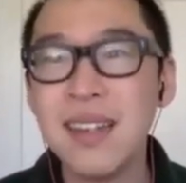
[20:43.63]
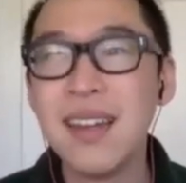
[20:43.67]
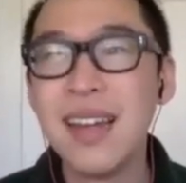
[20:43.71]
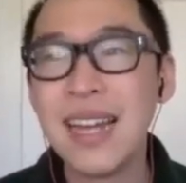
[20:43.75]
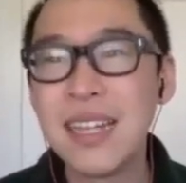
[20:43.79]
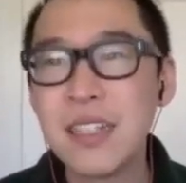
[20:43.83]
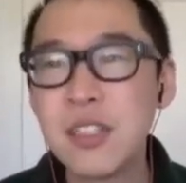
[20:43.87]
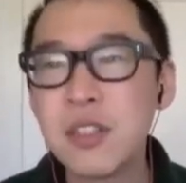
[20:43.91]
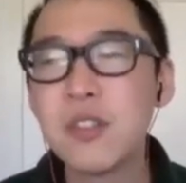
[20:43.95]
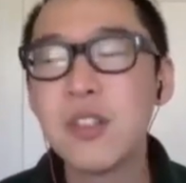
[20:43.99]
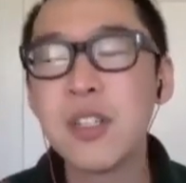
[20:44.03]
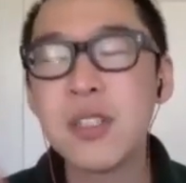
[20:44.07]

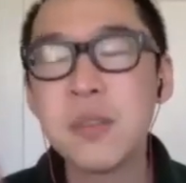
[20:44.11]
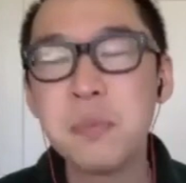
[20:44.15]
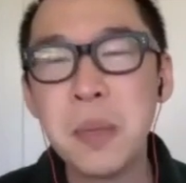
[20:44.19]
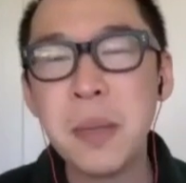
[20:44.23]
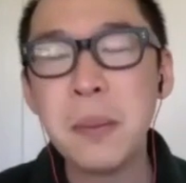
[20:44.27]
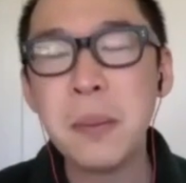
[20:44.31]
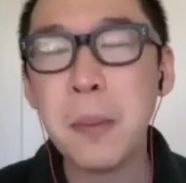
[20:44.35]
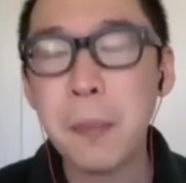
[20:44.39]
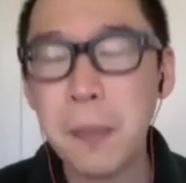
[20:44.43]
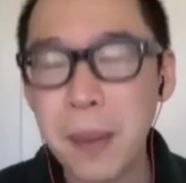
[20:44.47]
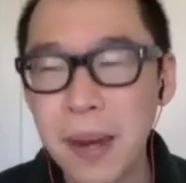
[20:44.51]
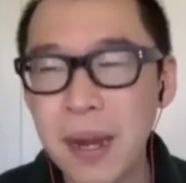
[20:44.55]
And so just be
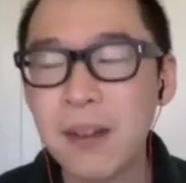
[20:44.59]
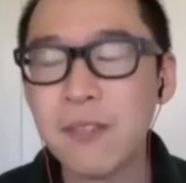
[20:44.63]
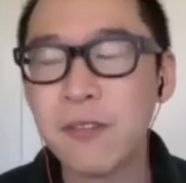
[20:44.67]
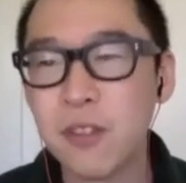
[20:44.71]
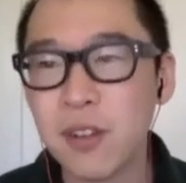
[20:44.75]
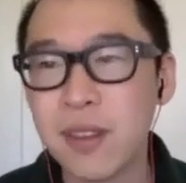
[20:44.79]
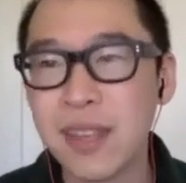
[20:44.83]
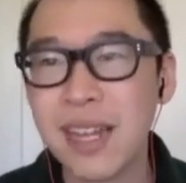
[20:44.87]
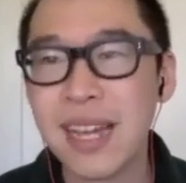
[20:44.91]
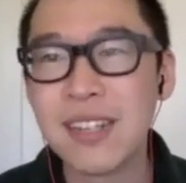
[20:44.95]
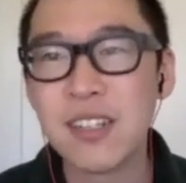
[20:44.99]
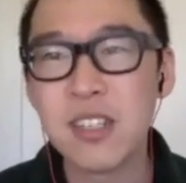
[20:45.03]
prepared
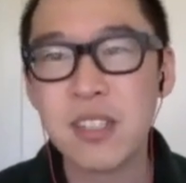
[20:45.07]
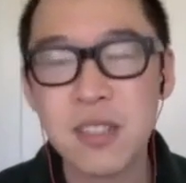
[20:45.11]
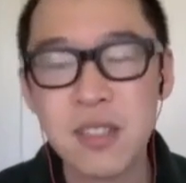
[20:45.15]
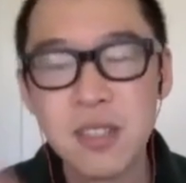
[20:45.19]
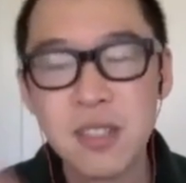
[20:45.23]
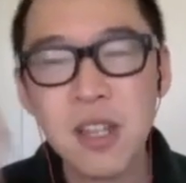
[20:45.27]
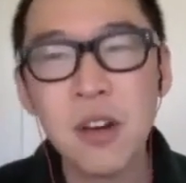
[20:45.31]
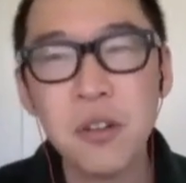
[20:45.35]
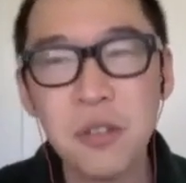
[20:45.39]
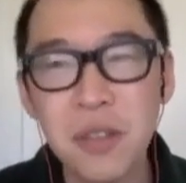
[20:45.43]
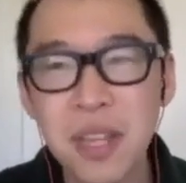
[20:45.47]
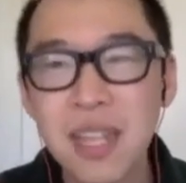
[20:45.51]
for that. Just
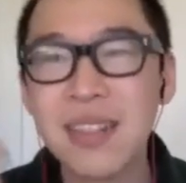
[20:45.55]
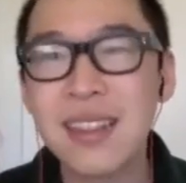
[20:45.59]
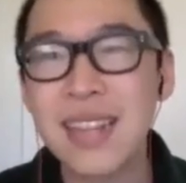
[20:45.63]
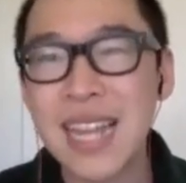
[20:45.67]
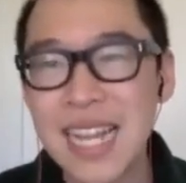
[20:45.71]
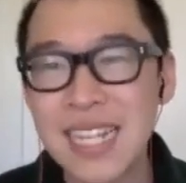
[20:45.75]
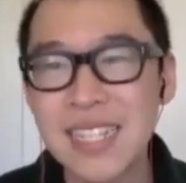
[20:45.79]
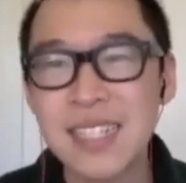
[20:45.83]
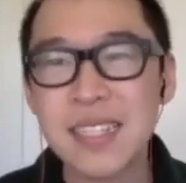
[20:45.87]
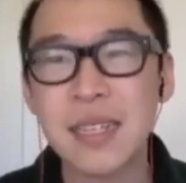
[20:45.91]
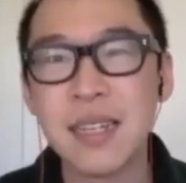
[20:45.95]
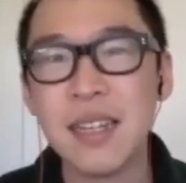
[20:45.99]
know that
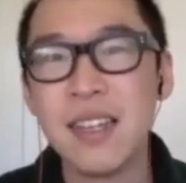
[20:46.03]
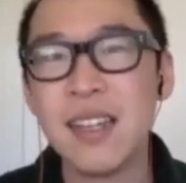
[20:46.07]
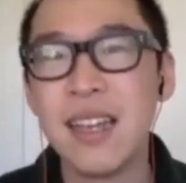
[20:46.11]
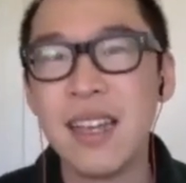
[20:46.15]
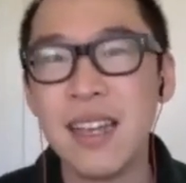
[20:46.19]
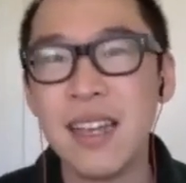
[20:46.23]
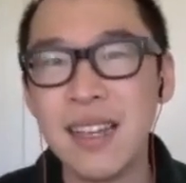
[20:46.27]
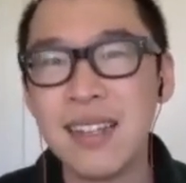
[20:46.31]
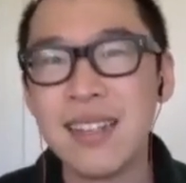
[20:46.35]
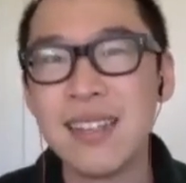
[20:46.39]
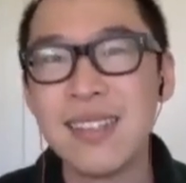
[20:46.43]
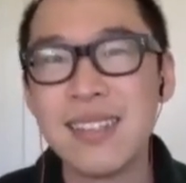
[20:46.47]
that's
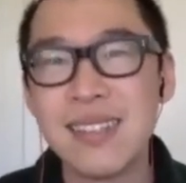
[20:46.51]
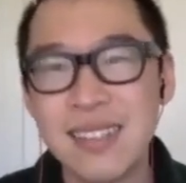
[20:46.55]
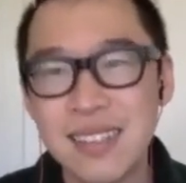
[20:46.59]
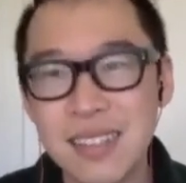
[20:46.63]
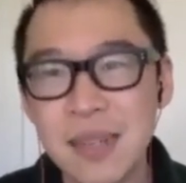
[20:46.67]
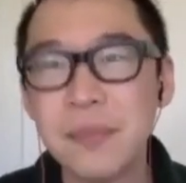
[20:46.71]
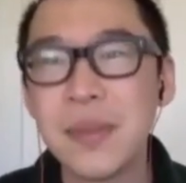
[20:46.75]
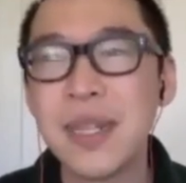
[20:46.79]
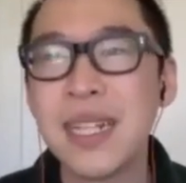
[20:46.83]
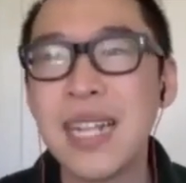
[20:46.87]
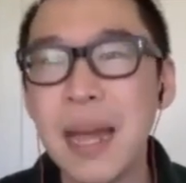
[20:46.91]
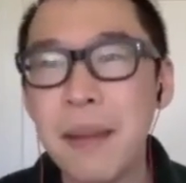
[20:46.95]

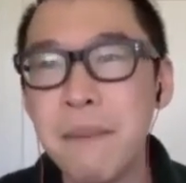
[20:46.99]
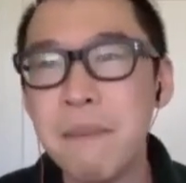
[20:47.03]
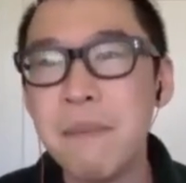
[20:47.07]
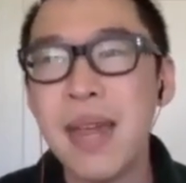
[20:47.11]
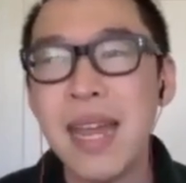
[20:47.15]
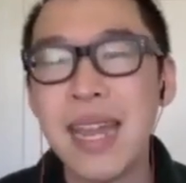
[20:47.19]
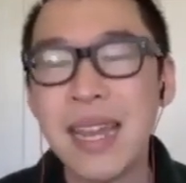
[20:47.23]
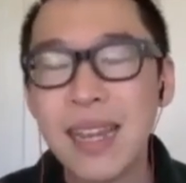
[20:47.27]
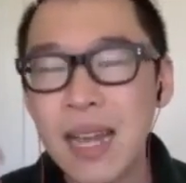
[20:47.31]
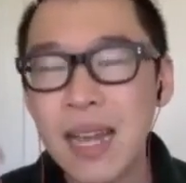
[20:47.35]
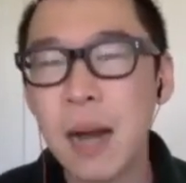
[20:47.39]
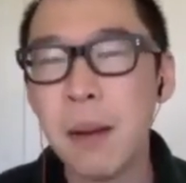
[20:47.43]
something that
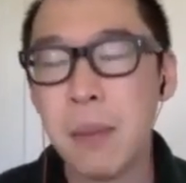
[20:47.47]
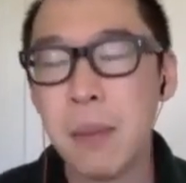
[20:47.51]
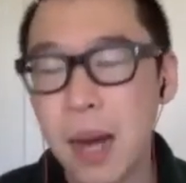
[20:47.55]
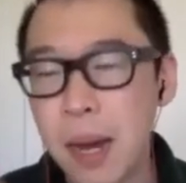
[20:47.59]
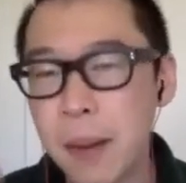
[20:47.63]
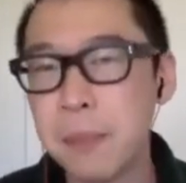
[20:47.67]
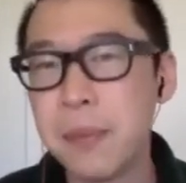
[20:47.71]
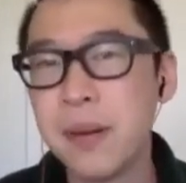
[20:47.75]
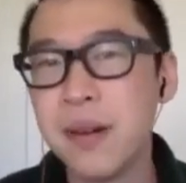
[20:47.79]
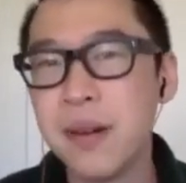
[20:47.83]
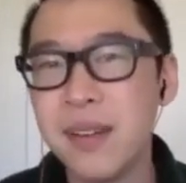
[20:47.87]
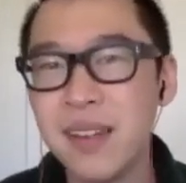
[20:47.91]
may come
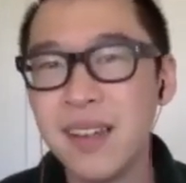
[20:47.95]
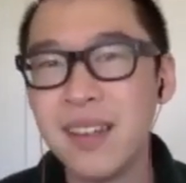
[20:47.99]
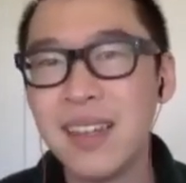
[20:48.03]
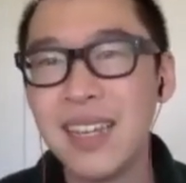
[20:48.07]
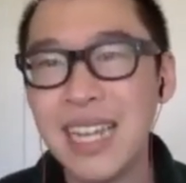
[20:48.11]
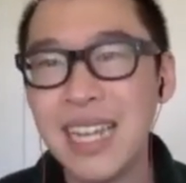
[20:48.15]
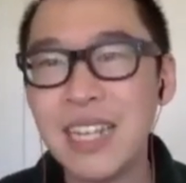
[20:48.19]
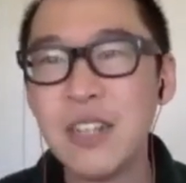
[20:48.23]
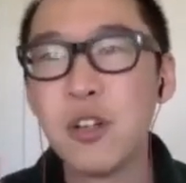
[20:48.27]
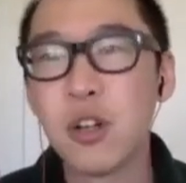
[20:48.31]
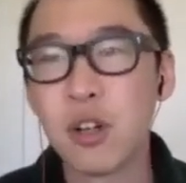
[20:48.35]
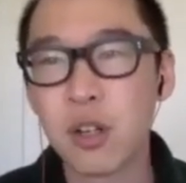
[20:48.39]
up
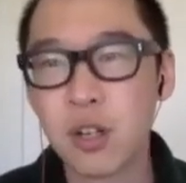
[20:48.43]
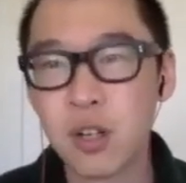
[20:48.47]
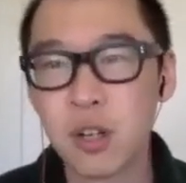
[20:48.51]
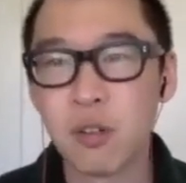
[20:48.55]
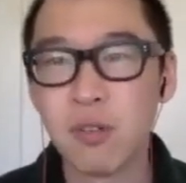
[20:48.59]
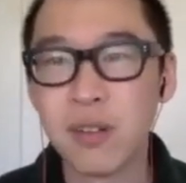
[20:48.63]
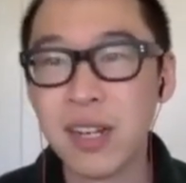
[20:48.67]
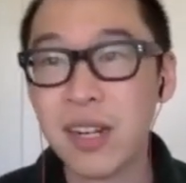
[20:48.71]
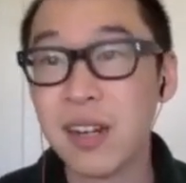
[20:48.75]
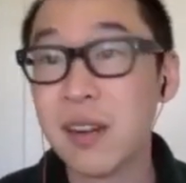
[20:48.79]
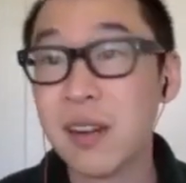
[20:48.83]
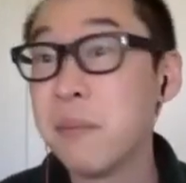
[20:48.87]
in your
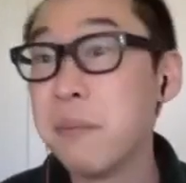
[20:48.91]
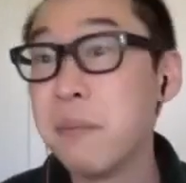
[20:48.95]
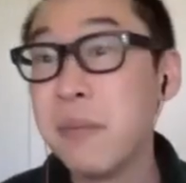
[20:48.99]
career.